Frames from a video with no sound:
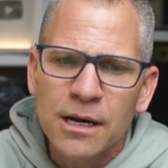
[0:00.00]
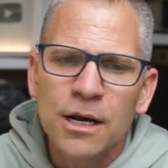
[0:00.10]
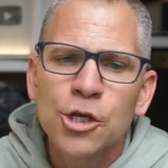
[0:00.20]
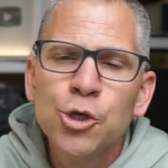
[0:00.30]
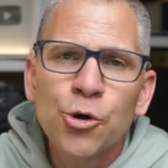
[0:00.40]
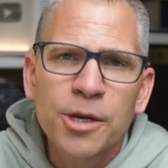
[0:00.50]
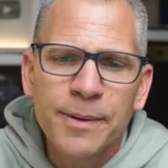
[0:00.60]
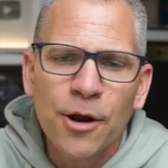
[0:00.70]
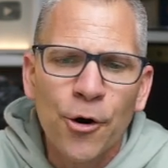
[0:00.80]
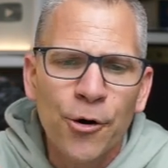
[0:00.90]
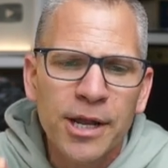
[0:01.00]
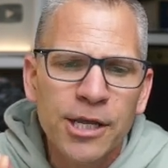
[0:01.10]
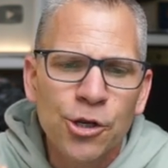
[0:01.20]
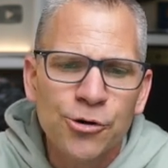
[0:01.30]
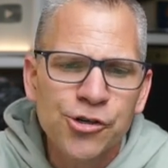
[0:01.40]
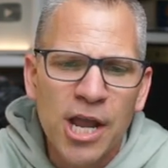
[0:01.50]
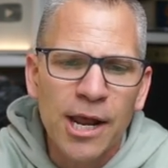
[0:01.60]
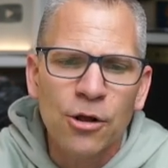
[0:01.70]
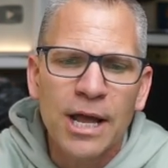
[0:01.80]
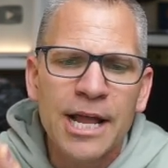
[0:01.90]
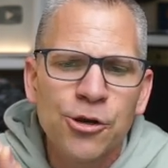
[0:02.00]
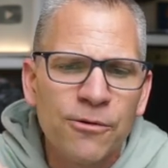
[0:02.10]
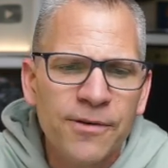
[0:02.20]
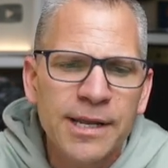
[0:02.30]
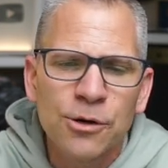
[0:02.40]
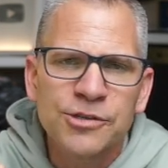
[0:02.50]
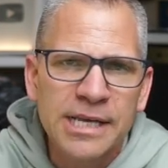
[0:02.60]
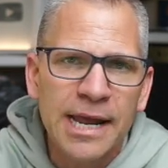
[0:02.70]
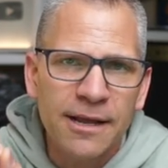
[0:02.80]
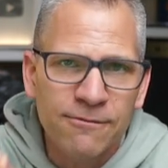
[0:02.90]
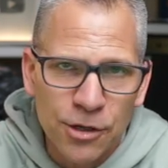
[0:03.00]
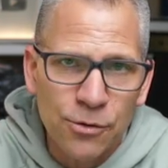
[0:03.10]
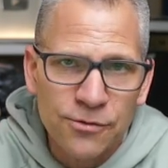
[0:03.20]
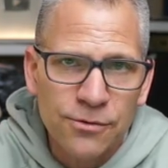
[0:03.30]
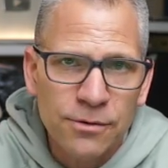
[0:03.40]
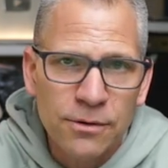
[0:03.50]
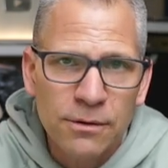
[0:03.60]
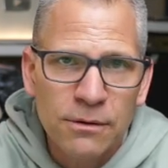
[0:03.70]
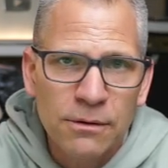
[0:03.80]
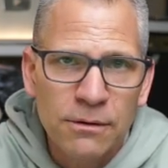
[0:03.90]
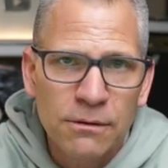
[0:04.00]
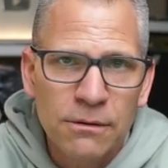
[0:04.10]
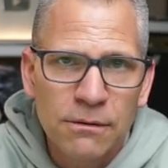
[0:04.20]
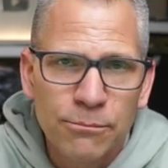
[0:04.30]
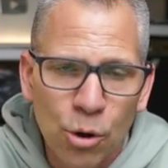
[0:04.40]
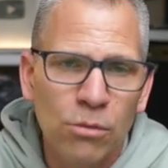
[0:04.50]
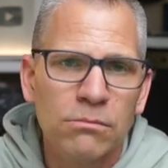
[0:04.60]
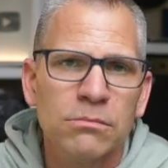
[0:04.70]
you could be hurting your channel and your videos getting views. Boom.